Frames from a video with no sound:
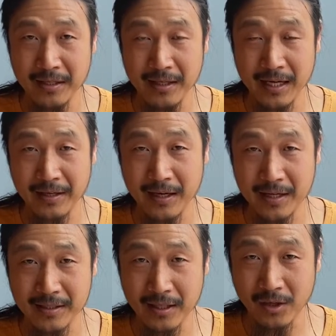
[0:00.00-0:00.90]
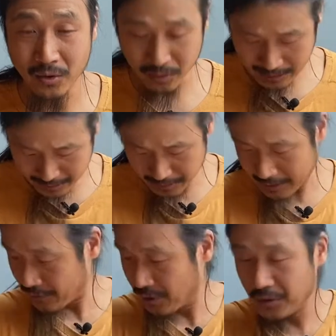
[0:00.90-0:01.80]
and it has a hole and
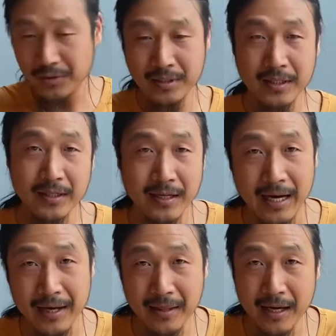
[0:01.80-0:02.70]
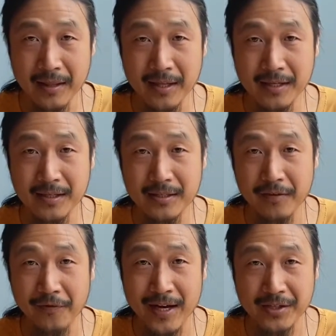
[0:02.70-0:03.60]
several holes. I think it's a
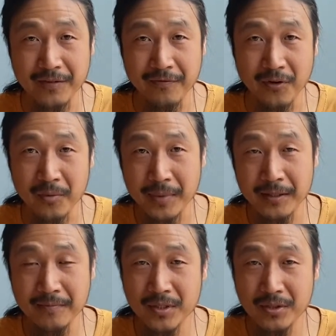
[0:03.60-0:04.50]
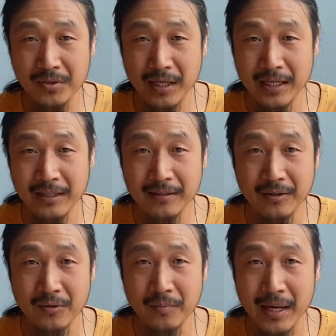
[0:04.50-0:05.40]
fashion for me, so I
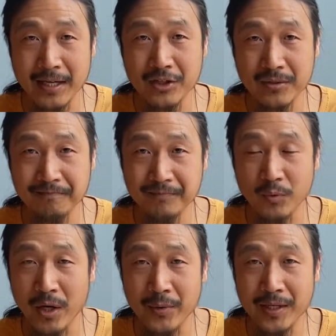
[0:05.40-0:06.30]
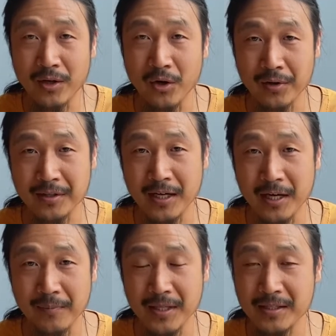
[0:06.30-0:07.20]
don't mind it wearing it all the
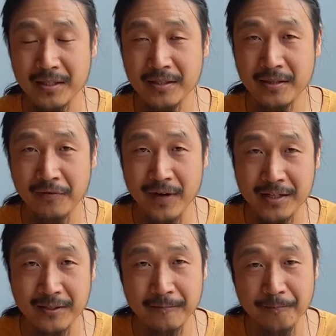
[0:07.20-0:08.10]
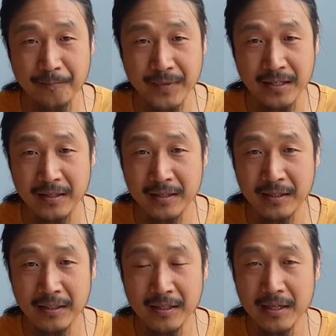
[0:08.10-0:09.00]
time. It's a fashion.
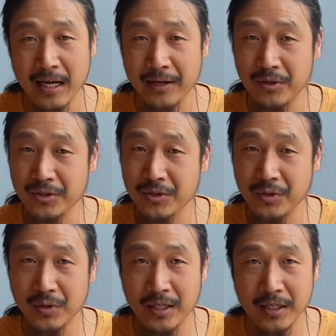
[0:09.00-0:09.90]
And also,